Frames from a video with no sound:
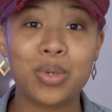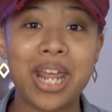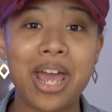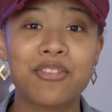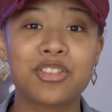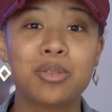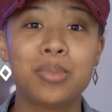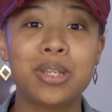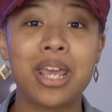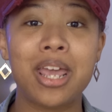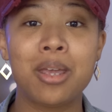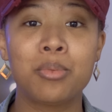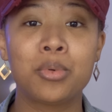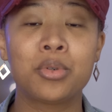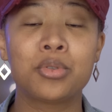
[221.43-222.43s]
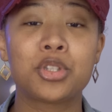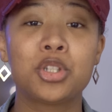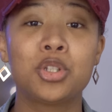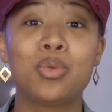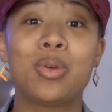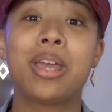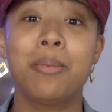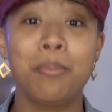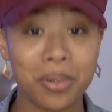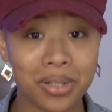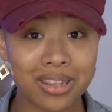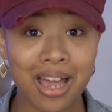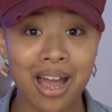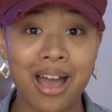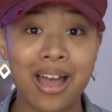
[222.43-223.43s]
We have to be able to
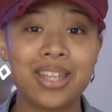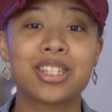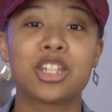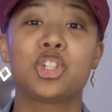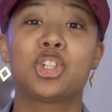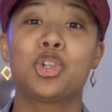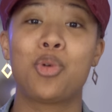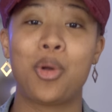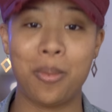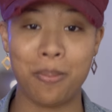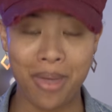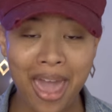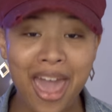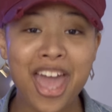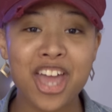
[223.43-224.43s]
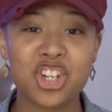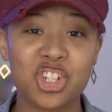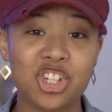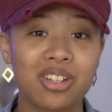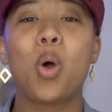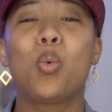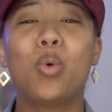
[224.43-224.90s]
empathize and show compassion.